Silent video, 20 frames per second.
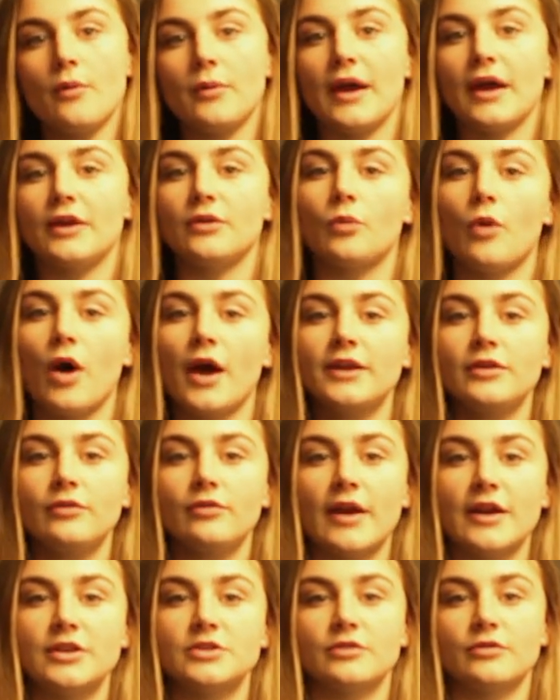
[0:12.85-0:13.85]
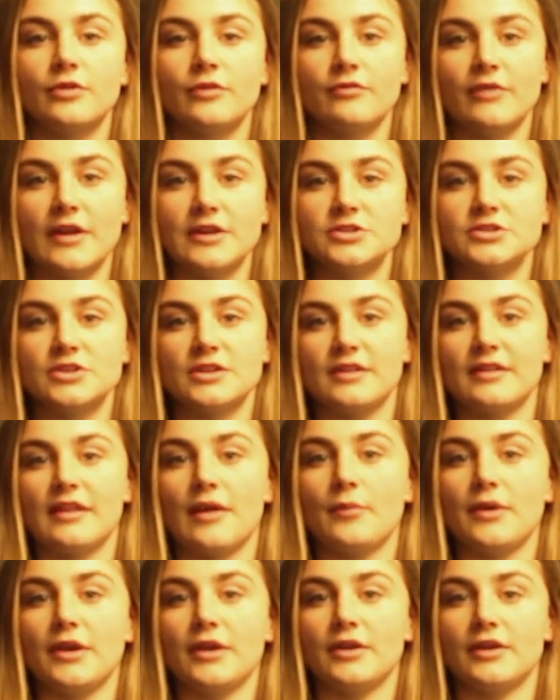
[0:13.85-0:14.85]
we had a wider range of conventions
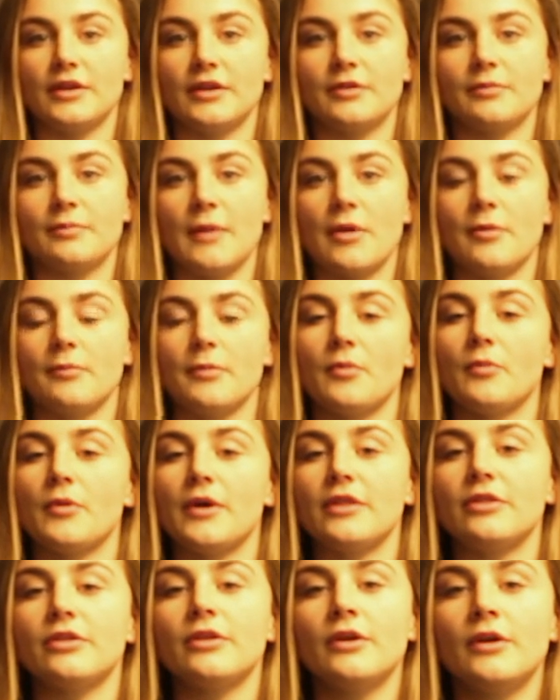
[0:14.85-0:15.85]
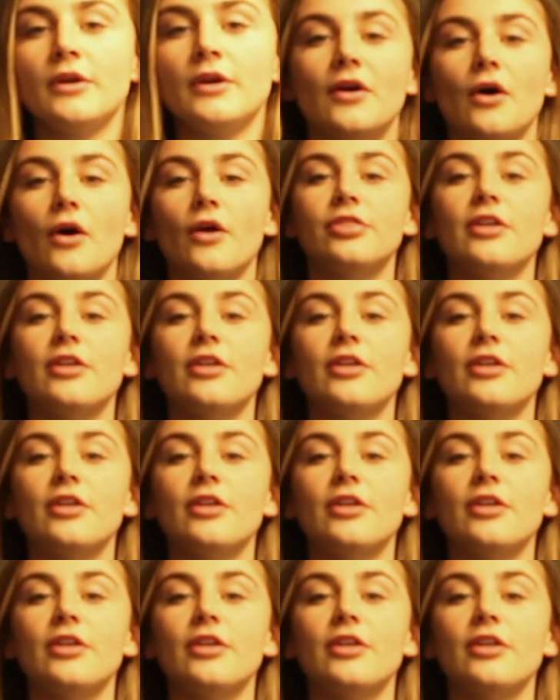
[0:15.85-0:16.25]
that we could experiment with.